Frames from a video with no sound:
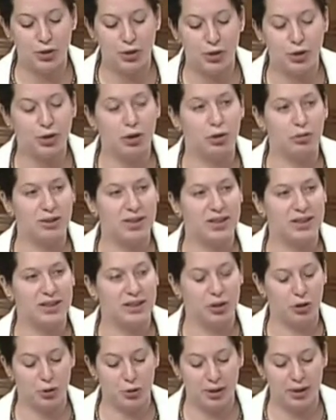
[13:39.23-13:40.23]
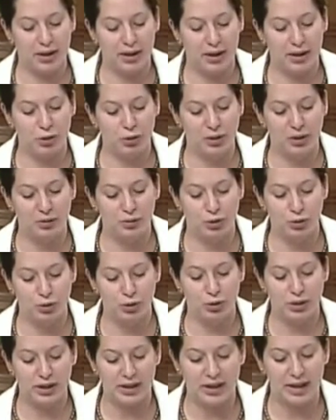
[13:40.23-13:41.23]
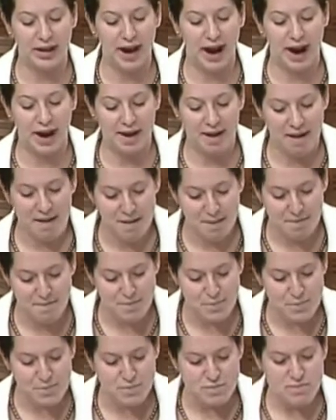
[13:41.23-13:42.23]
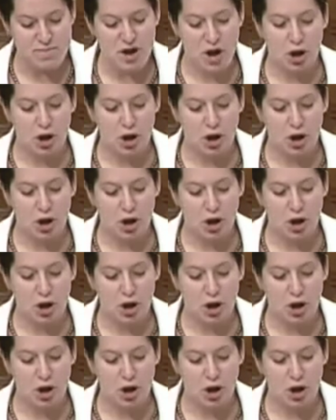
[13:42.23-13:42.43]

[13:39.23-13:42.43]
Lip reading: opportunities for international cooperation